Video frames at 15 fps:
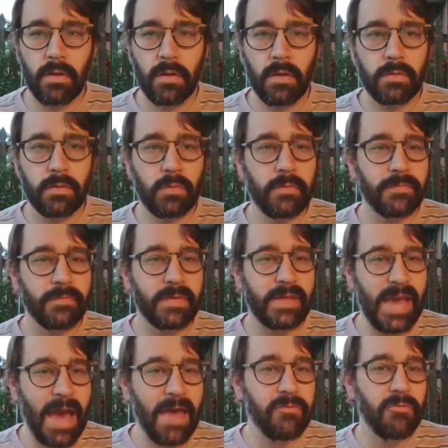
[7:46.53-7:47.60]
sort of
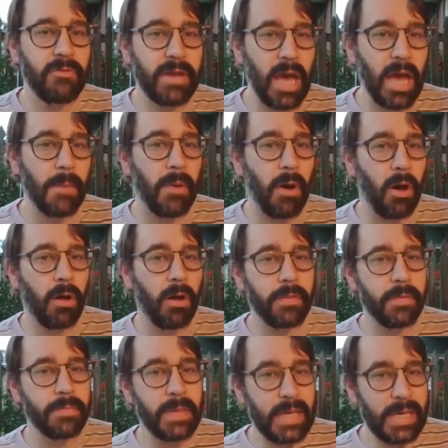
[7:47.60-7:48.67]
gathering up all
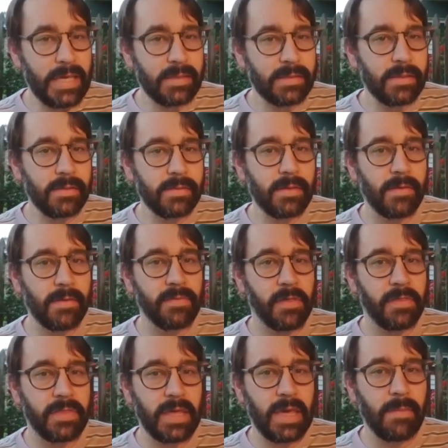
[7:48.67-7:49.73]
the pieces of the
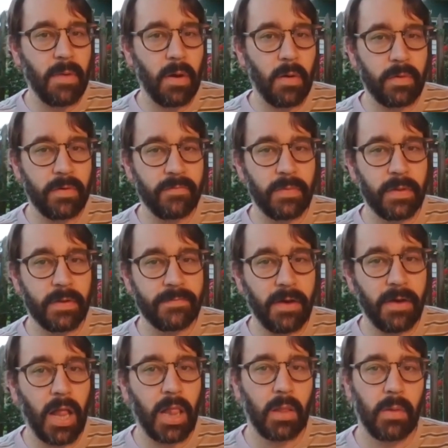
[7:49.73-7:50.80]
theme we've been
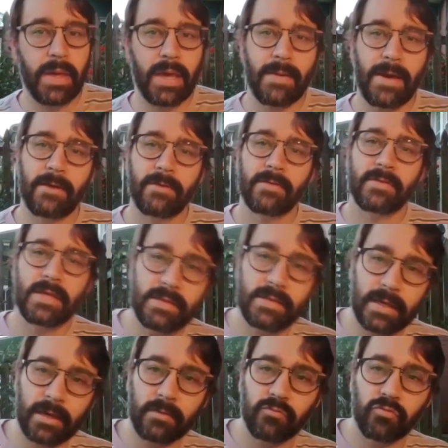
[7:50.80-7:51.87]
following about
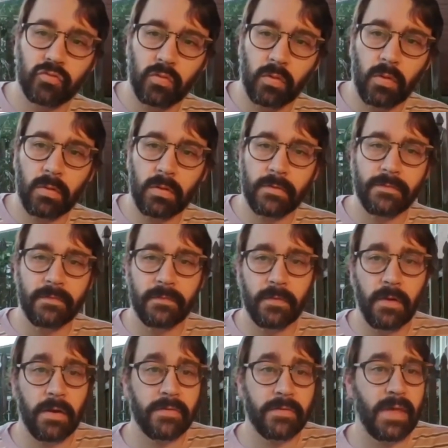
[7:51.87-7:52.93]
seizing control
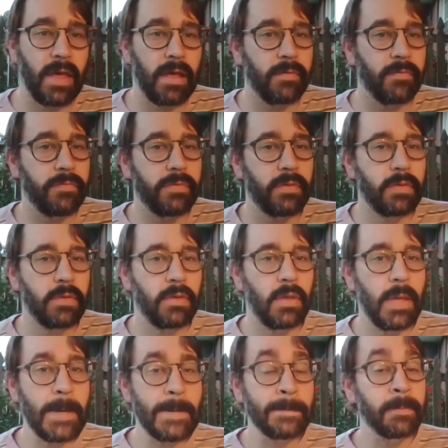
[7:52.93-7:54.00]
for ourselves.
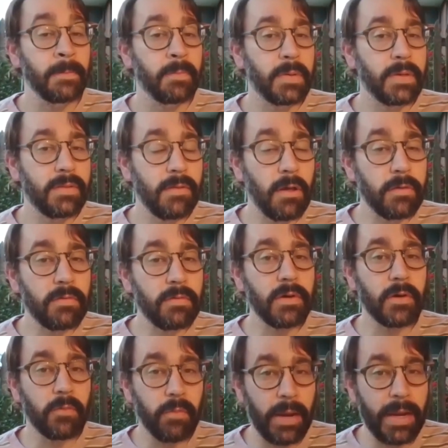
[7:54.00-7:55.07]
But it's also a
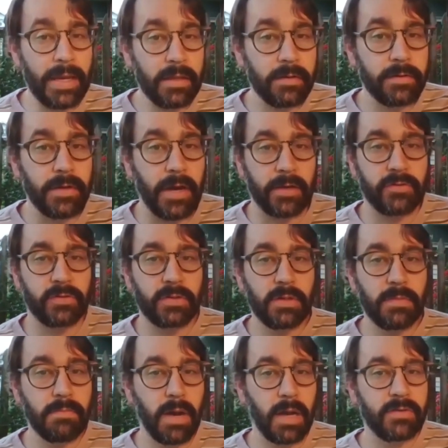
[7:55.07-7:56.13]
great introduction to
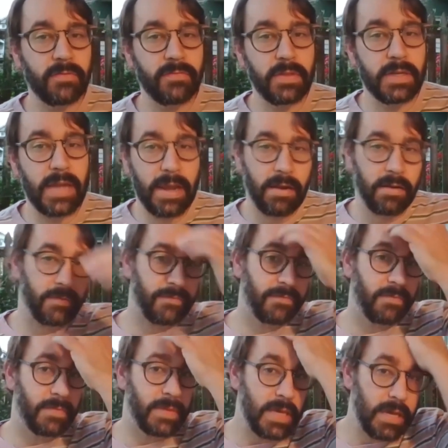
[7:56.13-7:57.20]
much of the narrative
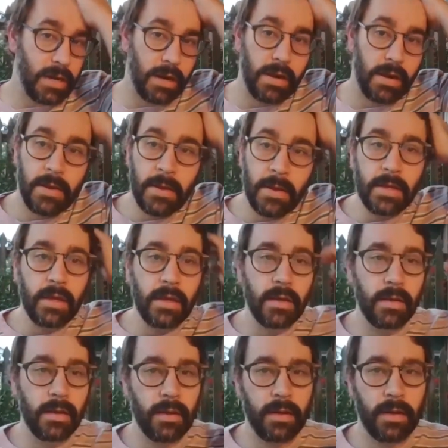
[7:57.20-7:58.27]
from here
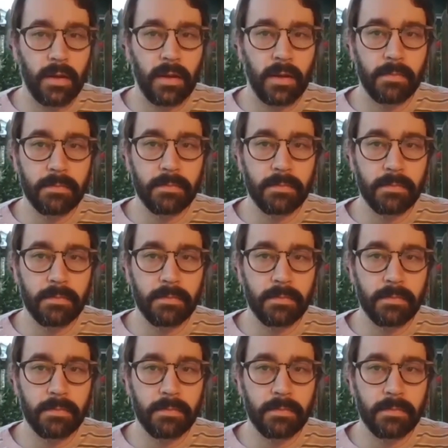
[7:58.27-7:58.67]
to